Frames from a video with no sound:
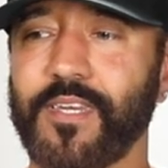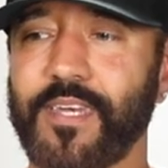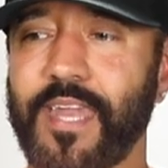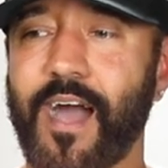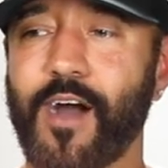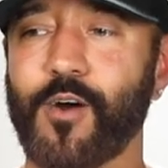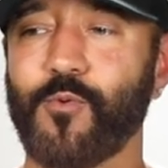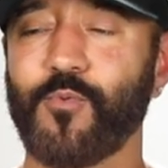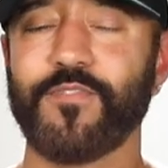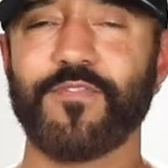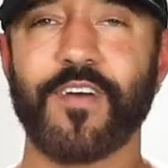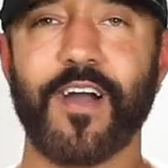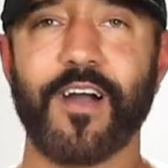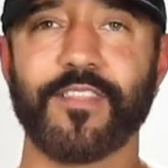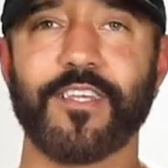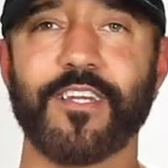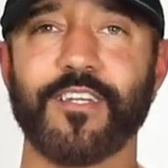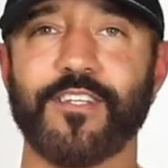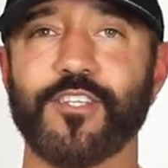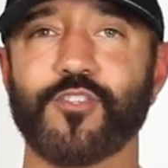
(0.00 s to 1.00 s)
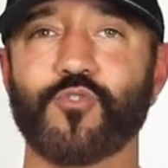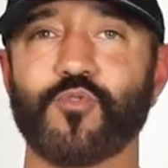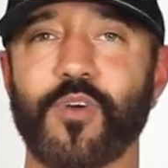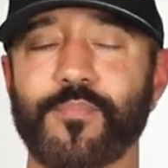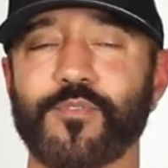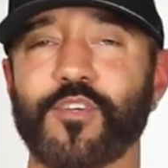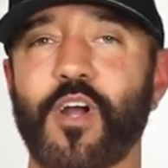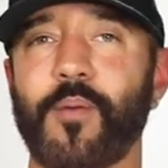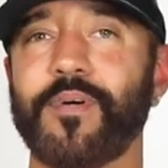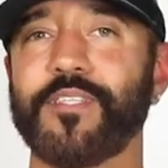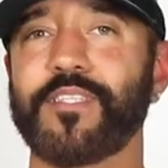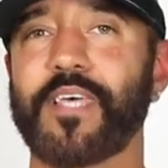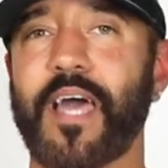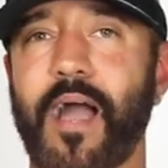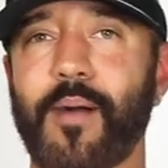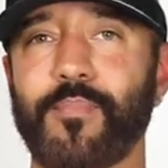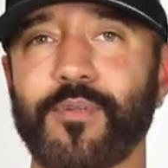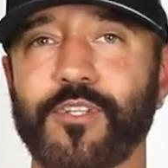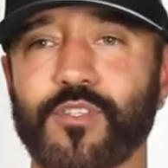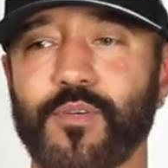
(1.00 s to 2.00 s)
Now we found that it disrupts our
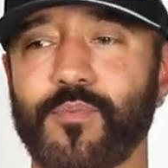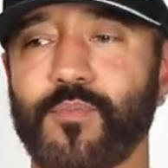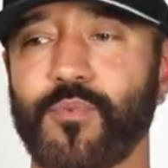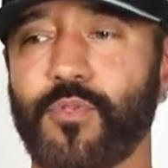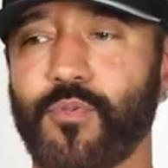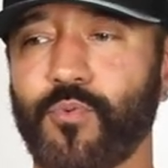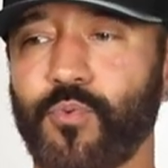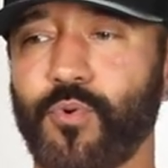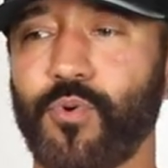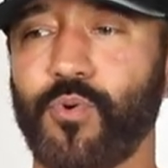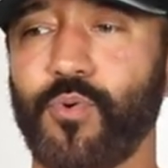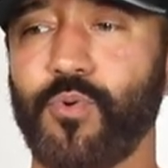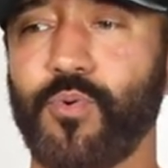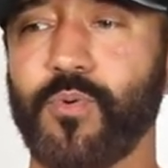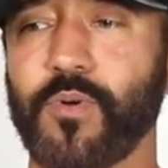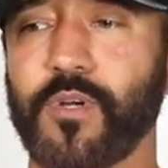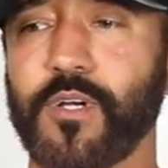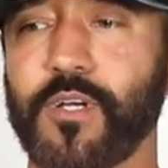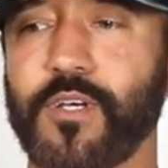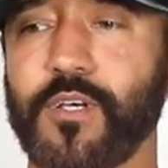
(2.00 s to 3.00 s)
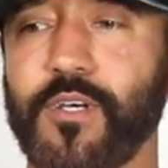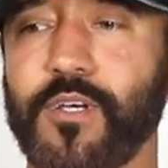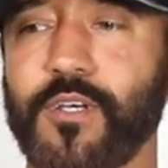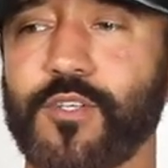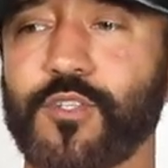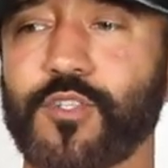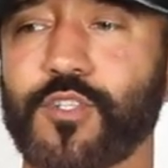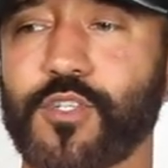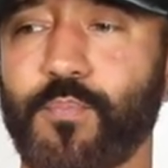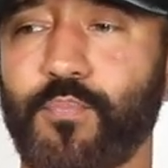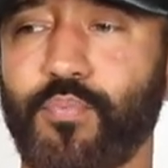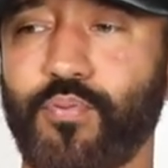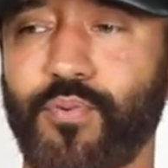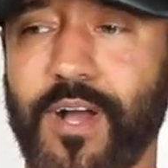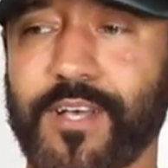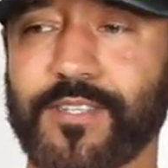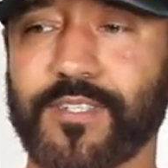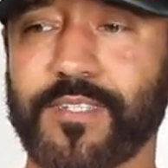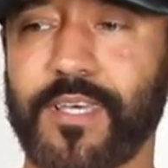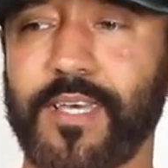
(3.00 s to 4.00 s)
metabolism through
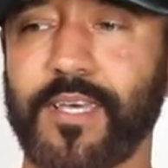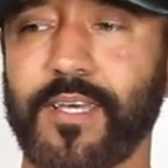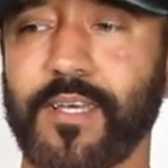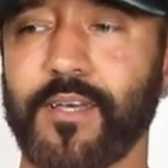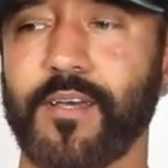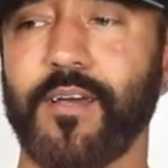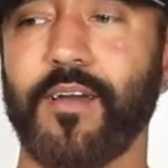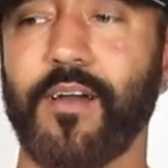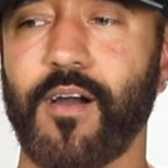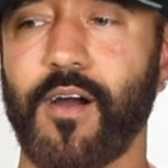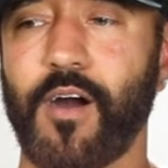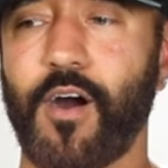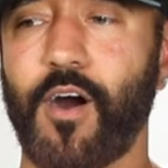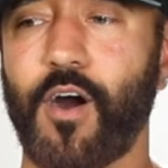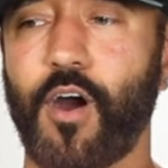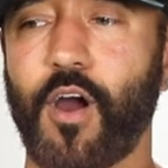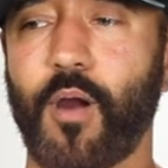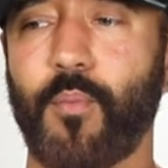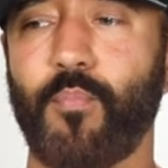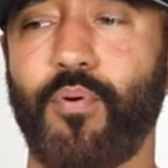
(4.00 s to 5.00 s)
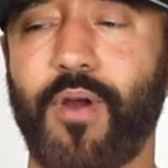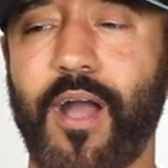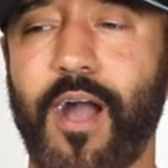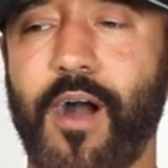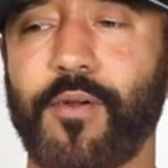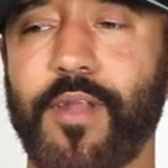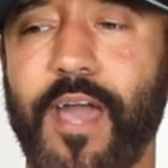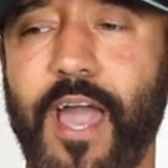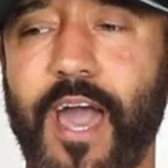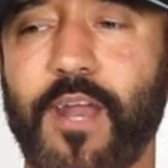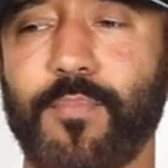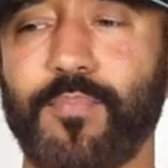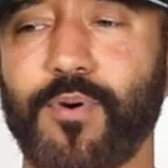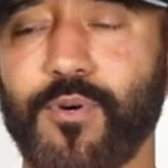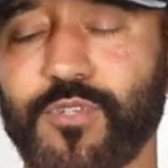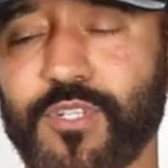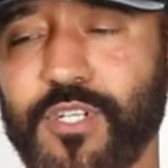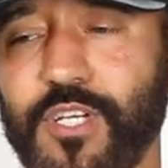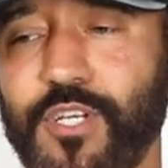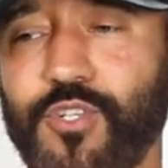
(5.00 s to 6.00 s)
suppressing our brown
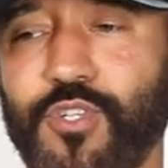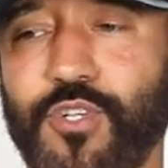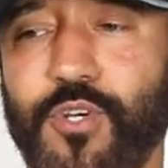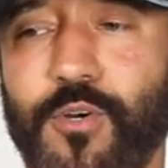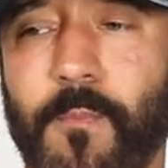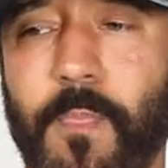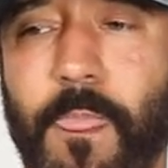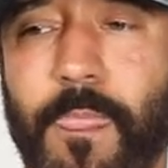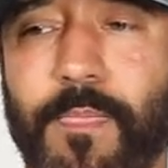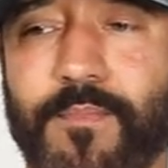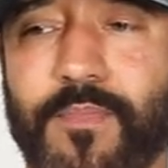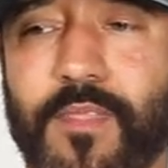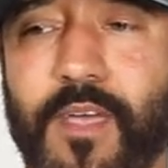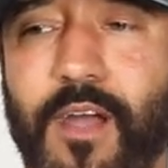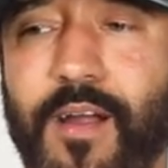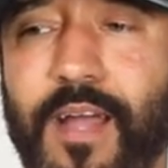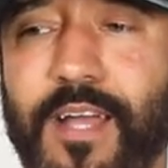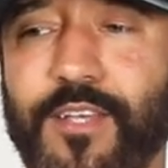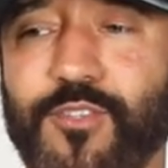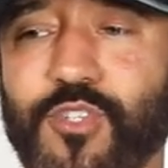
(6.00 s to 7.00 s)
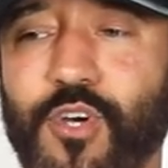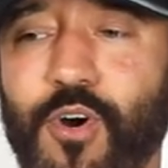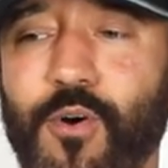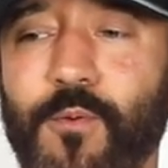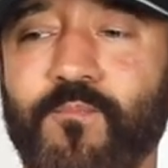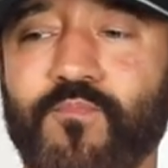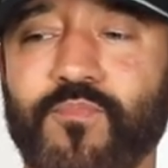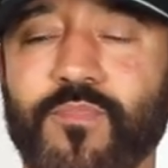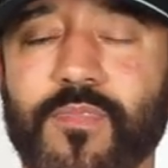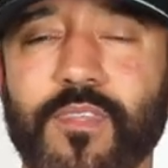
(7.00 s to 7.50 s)
adipose tissue. All right, so